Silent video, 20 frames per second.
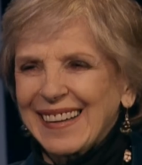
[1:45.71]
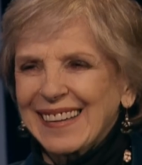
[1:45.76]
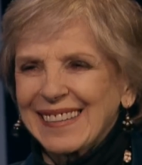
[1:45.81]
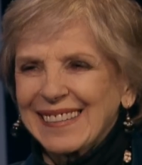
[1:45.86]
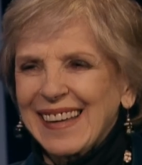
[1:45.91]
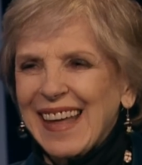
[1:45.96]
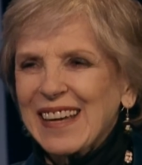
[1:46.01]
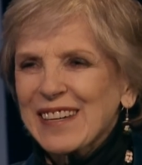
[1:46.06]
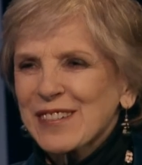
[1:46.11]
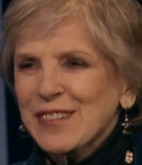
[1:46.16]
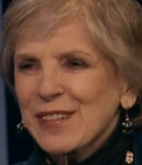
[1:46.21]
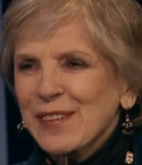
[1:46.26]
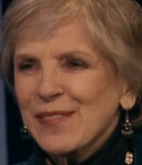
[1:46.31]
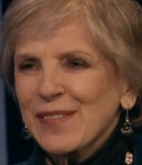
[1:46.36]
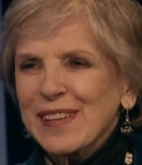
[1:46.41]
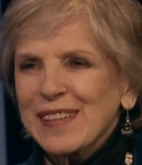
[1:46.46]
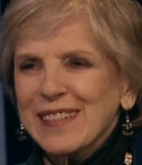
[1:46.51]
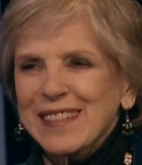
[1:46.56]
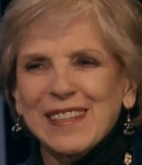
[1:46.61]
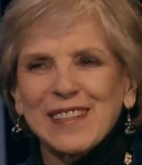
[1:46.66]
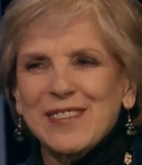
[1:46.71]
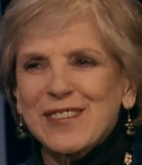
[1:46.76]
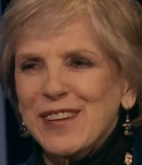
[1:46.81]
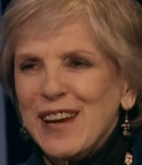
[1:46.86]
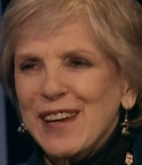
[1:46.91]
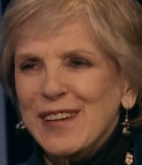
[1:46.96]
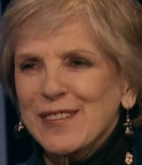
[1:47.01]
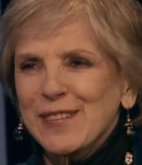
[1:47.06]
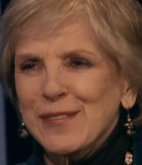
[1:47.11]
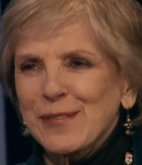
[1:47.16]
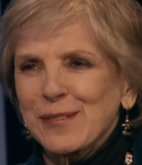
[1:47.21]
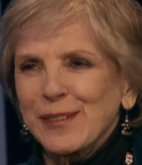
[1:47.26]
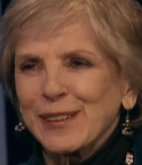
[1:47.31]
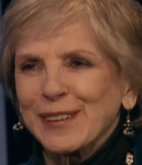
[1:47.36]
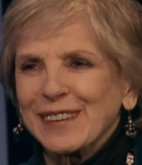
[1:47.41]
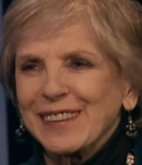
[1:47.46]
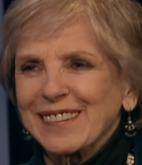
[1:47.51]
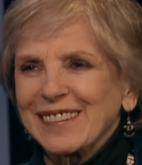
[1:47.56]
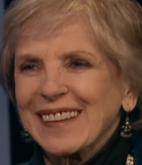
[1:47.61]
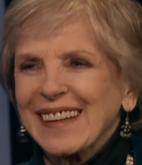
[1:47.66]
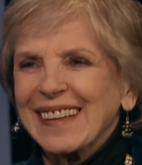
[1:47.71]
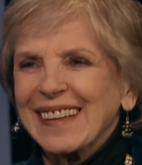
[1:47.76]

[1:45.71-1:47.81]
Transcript: collection of this can change the world.